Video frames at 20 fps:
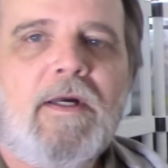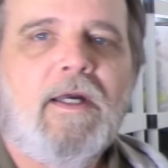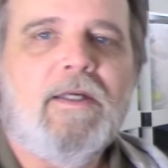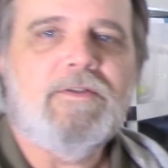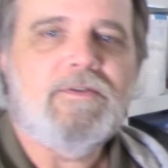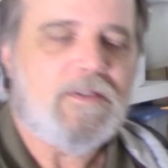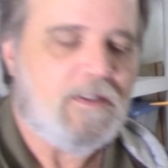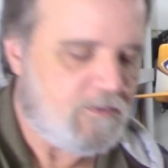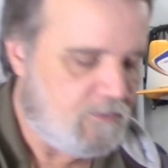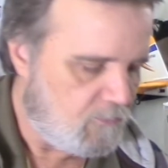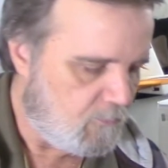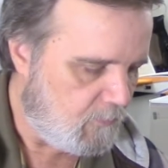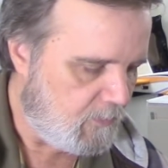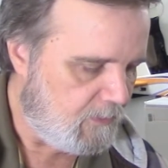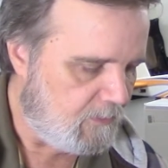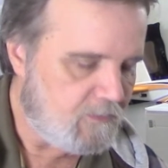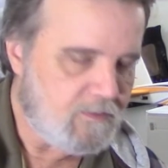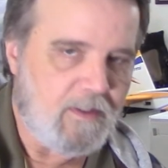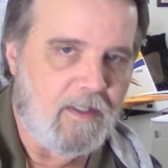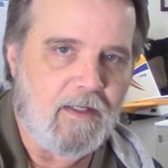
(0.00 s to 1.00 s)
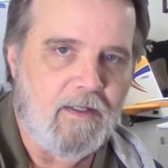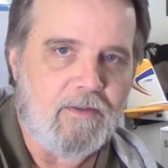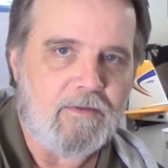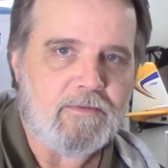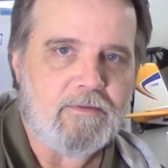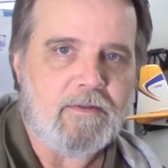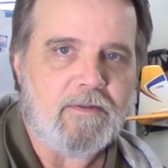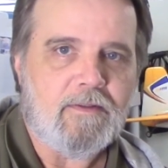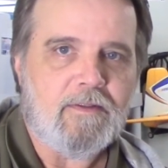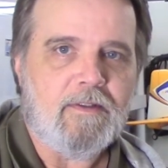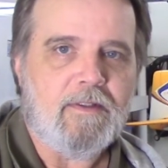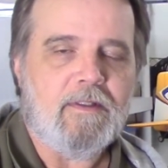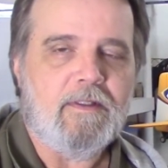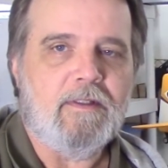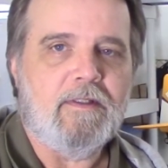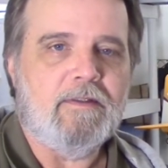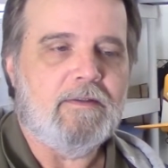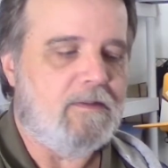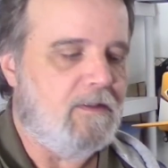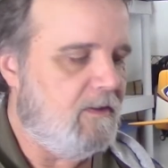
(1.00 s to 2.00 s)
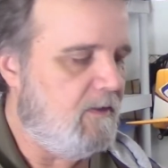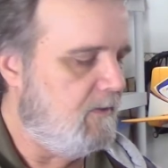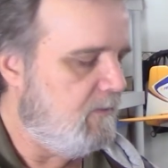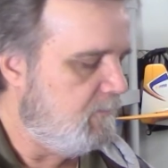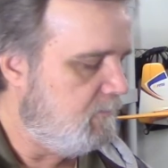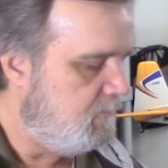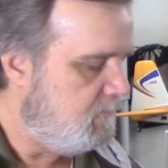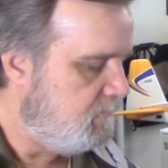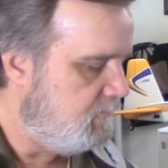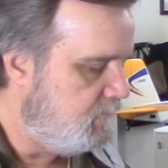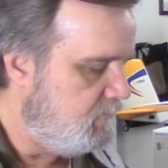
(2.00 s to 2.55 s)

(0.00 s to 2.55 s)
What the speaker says: I set the wing down, and